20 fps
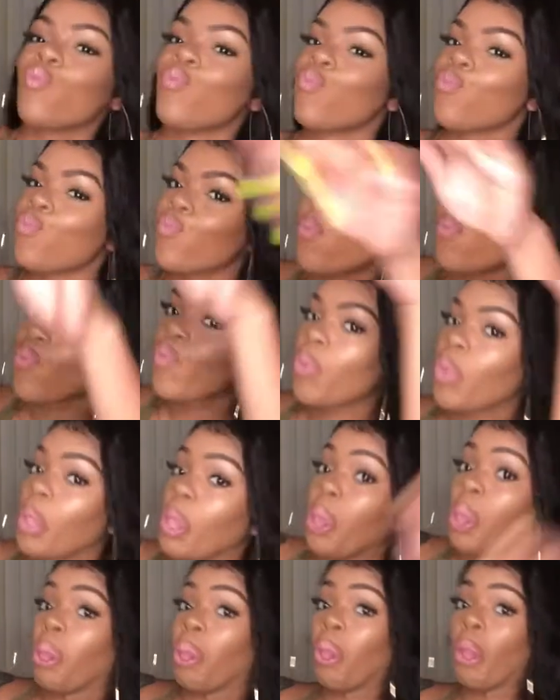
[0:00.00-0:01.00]
You know what I'm saying? I'm
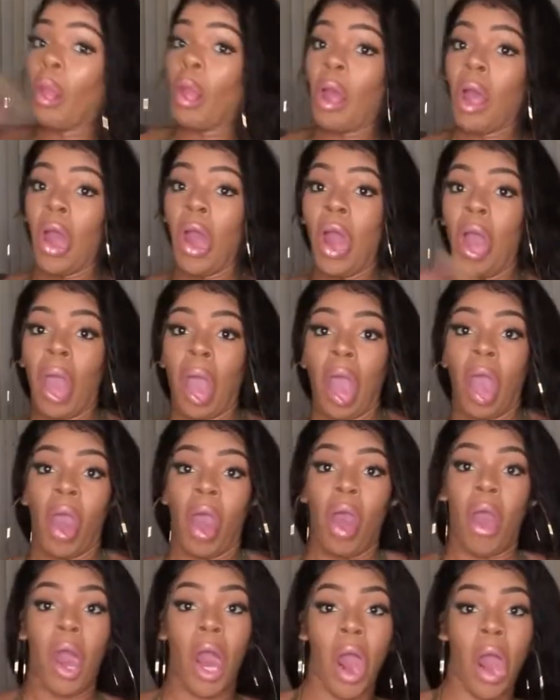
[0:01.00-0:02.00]
gonna be hitting that
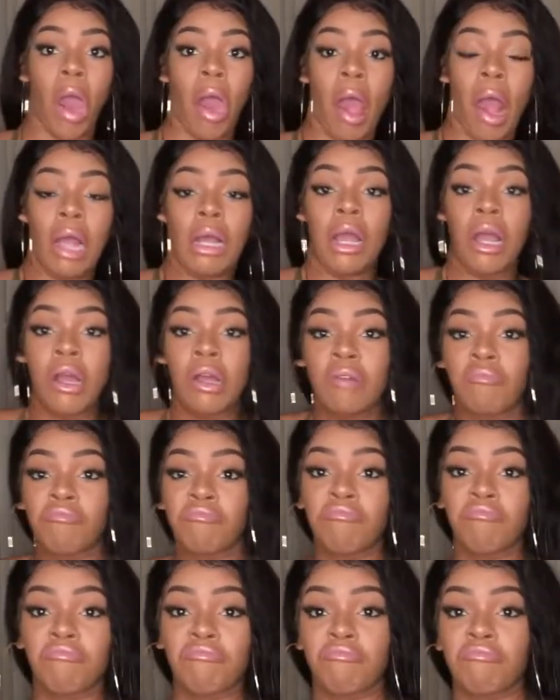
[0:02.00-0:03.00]
dance for the
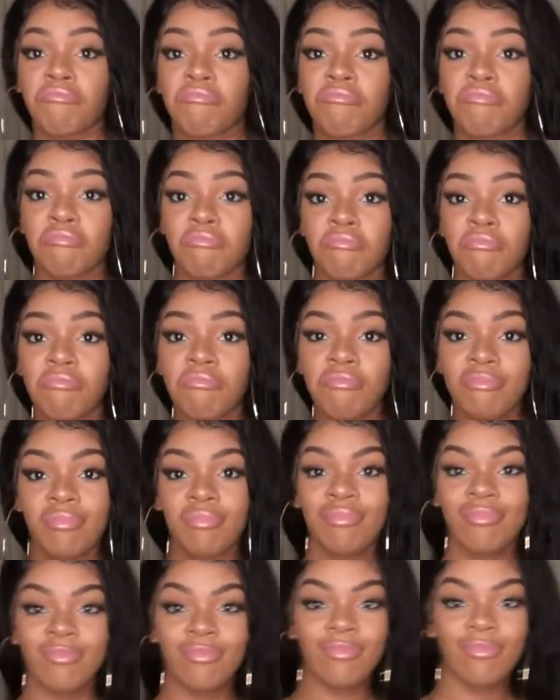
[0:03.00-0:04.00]
summertime. But
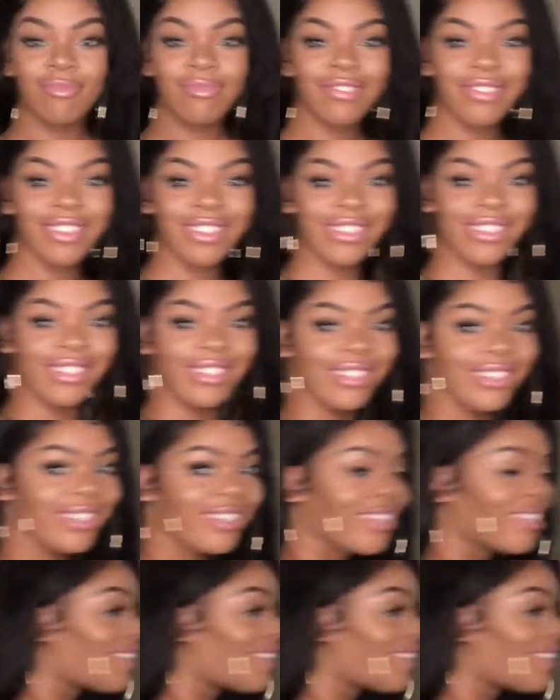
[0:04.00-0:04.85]
on to the next one.